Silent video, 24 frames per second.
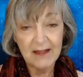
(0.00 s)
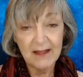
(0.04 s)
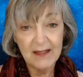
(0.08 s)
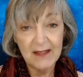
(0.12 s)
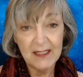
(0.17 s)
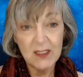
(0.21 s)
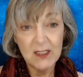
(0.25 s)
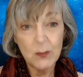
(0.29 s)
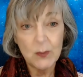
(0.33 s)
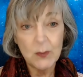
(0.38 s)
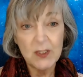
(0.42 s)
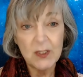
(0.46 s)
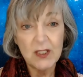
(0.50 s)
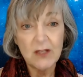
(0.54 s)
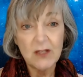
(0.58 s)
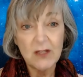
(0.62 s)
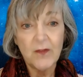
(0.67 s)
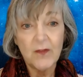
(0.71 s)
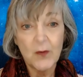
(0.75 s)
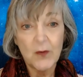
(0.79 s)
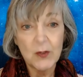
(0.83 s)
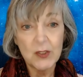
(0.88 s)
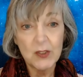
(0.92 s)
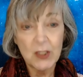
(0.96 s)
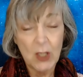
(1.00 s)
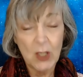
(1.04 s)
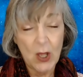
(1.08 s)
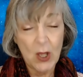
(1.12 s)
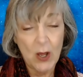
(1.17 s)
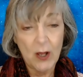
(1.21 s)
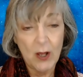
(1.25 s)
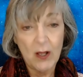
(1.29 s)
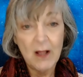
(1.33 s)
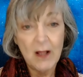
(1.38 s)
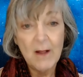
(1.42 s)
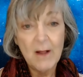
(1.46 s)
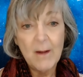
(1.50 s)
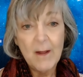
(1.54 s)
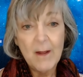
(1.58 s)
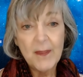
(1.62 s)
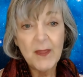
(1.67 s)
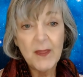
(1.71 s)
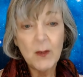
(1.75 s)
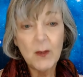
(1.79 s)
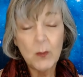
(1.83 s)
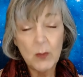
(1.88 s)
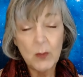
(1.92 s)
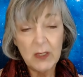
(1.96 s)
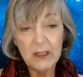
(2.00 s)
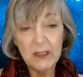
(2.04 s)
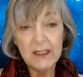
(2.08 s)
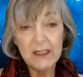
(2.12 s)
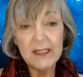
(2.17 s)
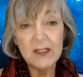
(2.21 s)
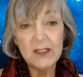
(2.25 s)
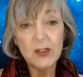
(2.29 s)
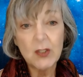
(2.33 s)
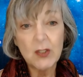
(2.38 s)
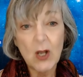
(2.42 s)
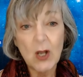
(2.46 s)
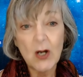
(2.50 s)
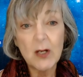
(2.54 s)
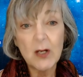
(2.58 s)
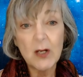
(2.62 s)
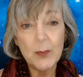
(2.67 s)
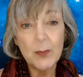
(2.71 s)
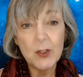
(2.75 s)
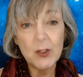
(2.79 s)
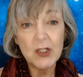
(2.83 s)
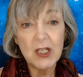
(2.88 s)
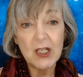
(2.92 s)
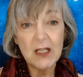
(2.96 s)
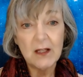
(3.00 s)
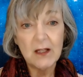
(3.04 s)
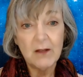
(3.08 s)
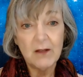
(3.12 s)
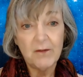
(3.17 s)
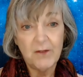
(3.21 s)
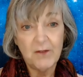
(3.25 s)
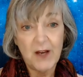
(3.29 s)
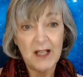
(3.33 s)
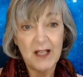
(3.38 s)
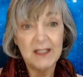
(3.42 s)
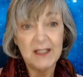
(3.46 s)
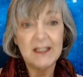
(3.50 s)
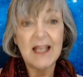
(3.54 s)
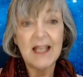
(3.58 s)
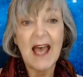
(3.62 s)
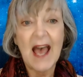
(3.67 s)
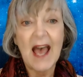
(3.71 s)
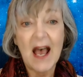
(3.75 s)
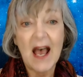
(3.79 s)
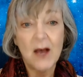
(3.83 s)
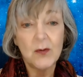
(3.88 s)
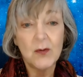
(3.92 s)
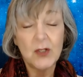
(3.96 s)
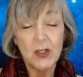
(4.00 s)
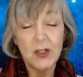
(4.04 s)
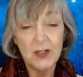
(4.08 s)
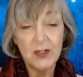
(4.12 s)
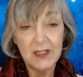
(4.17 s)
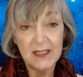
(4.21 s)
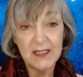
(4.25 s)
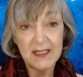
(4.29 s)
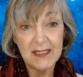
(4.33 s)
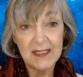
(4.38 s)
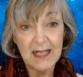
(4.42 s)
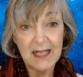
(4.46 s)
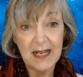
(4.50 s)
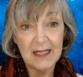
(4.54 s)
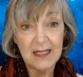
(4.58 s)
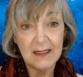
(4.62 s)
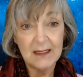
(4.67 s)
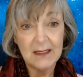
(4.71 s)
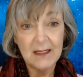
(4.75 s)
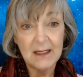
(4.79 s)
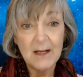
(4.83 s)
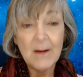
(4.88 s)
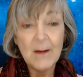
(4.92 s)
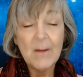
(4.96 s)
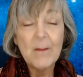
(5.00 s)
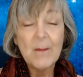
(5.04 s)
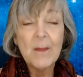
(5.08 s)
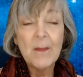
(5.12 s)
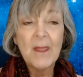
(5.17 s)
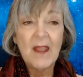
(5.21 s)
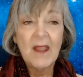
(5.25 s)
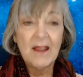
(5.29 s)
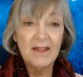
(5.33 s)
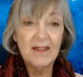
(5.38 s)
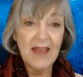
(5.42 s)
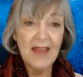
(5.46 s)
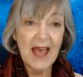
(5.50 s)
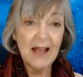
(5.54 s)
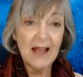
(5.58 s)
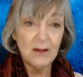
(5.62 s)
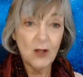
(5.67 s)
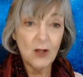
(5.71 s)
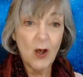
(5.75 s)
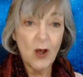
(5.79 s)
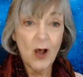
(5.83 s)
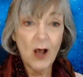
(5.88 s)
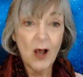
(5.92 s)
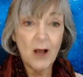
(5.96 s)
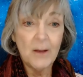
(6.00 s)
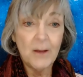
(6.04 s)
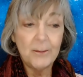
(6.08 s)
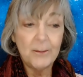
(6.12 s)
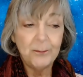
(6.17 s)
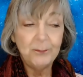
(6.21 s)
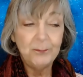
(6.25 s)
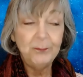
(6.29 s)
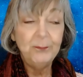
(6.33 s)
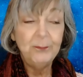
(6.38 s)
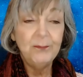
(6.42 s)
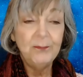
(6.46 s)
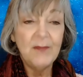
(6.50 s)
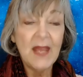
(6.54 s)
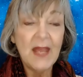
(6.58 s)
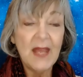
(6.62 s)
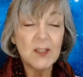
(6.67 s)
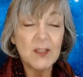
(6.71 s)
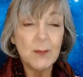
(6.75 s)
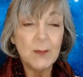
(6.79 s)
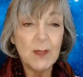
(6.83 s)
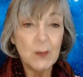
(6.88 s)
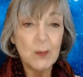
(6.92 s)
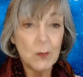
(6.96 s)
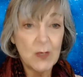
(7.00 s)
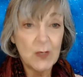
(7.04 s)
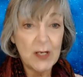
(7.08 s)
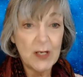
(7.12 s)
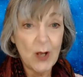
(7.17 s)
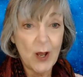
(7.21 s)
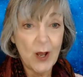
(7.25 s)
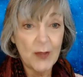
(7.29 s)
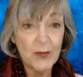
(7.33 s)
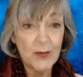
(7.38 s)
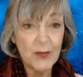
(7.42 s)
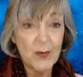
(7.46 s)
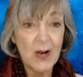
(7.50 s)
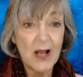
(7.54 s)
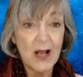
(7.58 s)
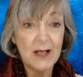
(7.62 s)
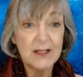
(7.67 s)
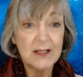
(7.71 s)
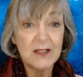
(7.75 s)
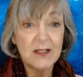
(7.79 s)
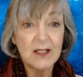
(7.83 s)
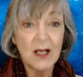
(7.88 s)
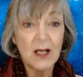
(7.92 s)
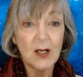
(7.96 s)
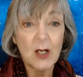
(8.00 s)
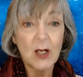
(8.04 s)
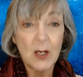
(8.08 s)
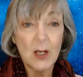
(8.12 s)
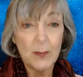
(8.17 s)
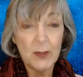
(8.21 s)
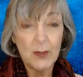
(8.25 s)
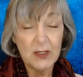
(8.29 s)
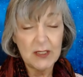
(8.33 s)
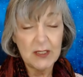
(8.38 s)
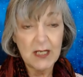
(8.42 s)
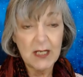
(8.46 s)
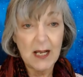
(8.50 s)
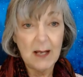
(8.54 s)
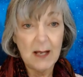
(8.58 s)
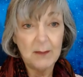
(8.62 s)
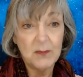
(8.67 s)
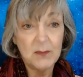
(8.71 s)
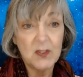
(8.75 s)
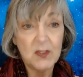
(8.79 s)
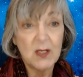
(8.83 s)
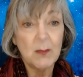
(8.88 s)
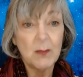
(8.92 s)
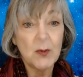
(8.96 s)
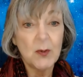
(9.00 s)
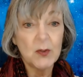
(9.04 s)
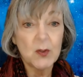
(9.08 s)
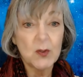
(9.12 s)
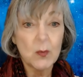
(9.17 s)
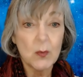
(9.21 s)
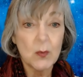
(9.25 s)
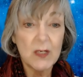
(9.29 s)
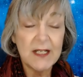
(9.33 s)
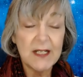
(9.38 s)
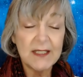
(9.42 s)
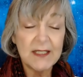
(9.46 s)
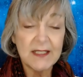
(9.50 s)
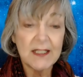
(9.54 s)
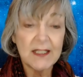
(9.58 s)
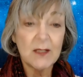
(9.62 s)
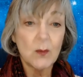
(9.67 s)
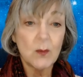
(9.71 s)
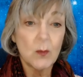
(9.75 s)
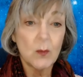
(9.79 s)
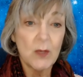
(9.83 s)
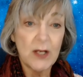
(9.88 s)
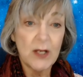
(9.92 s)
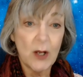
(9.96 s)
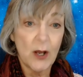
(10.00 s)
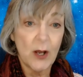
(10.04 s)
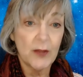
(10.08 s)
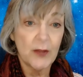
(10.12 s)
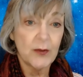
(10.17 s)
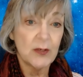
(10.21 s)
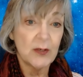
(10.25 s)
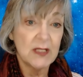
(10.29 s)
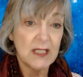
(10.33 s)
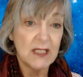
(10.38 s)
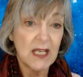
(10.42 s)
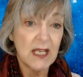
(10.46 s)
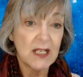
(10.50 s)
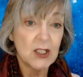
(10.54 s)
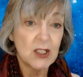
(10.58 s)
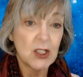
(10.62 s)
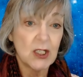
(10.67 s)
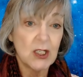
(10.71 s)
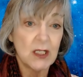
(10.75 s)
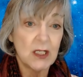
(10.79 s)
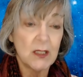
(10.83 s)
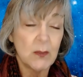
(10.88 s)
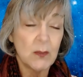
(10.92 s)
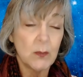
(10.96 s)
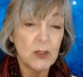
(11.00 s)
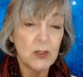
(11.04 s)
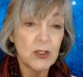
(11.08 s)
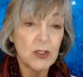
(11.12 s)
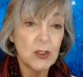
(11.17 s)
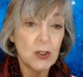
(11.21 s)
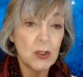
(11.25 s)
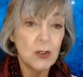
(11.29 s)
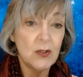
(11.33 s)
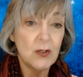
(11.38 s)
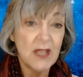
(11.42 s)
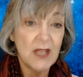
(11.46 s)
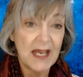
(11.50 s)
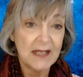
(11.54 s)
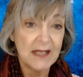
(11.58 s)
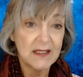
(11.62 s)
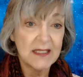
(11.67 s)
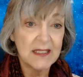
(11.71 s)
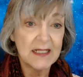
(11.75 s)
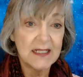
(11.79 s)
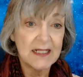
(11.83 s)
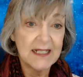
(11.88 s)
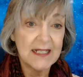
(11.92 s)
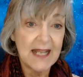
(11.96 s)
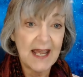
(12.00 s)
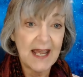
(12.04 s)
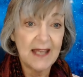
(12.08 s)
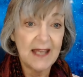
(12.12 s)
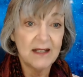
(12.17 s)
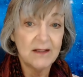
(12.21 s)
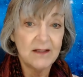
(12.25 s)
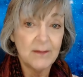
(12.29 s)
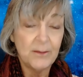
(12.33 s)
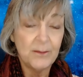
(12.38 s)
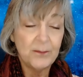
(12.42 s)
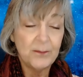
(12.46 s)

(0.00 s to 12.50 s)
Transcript: This was the first law that really started pushing the funds out to the states. That law has been reauthorized a couple of times. The most recent reauthorization was 2010.